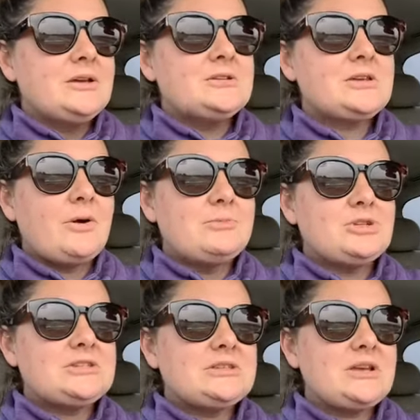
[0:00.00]
So I'm
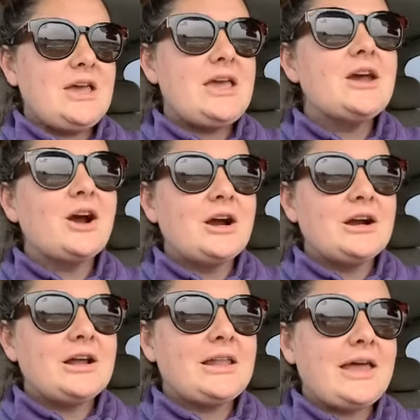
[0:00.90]
just
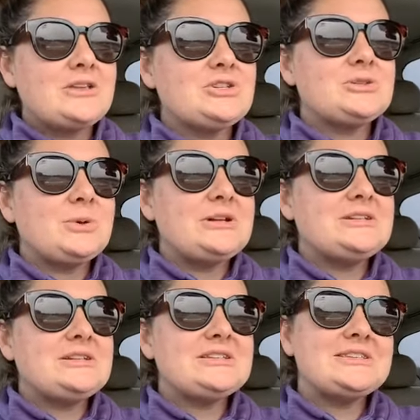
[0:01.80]
here, like, I just wanted
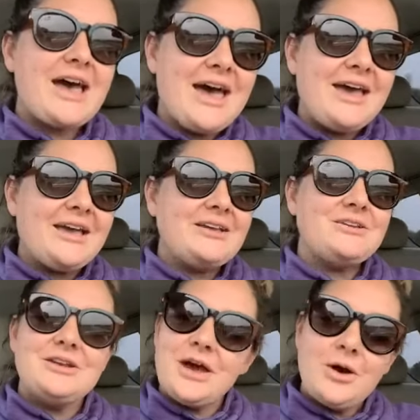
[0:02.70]
to say,
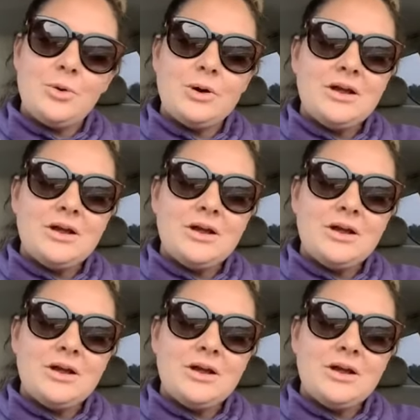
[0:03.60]
you know,